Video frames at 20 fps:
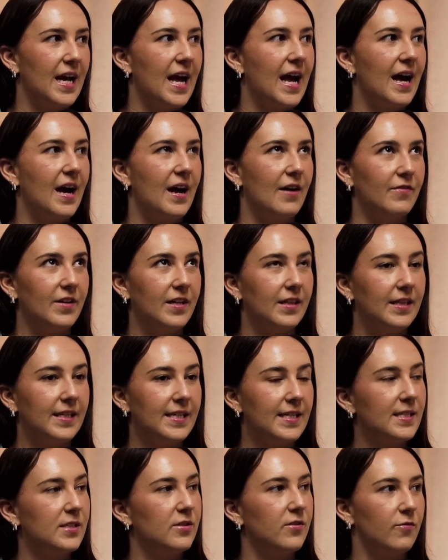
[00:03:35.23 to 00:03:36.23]
have a
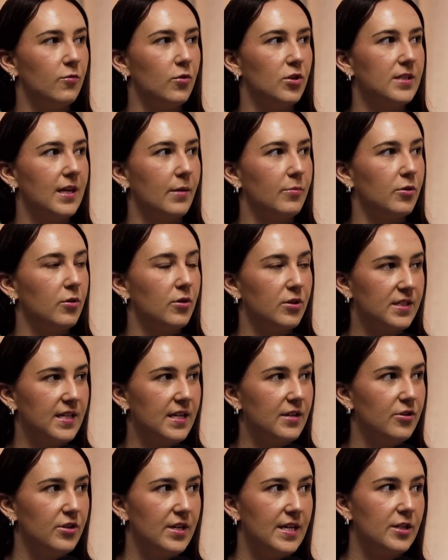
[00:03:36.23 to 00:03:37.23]
list of what type of
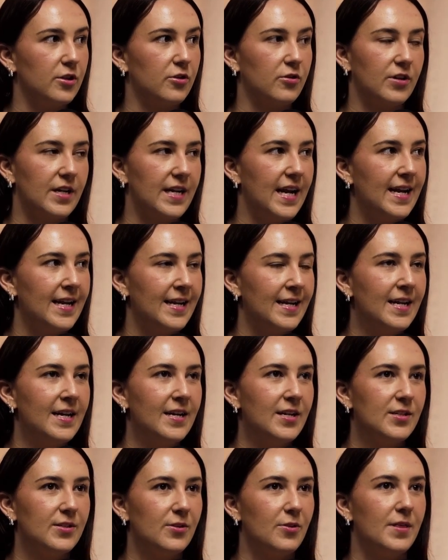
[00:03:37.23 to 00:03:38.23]
content you need to create.
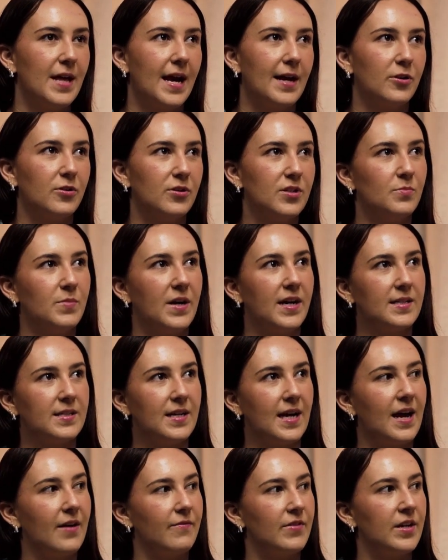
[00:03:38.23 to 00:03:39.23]
So that goes back to
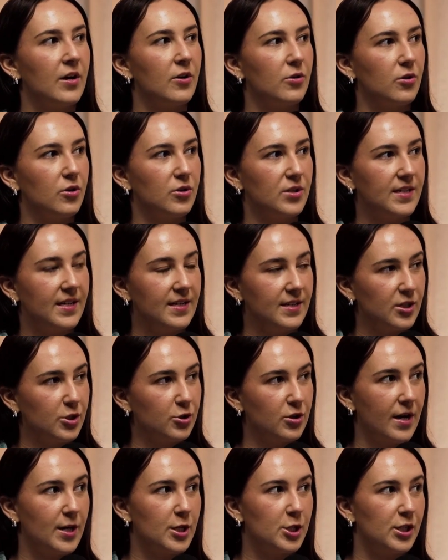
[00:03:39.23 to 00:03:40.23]
having a content
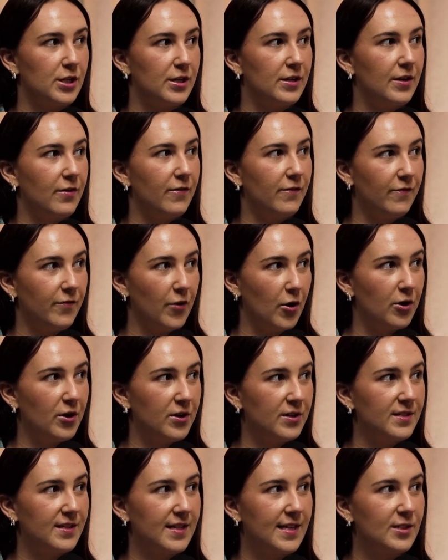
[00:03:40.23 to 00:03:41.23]
strategy
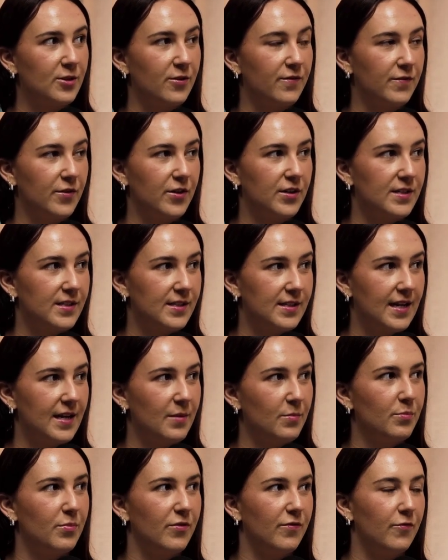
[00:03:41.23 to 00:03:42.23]
first. That's your first
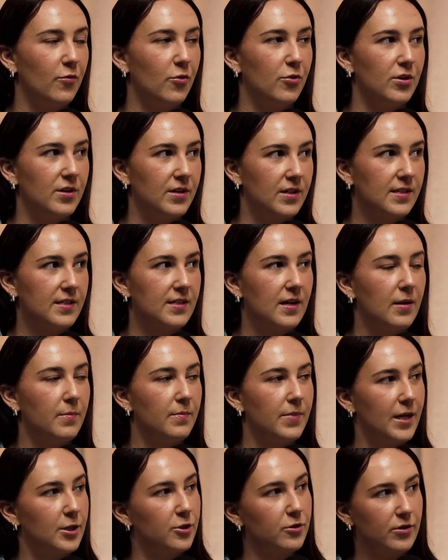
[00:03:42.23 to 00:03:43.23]
step before you can start
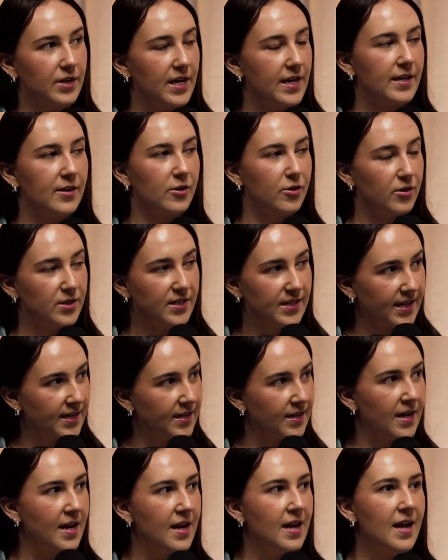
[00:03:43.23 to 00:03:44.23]
batch creating content.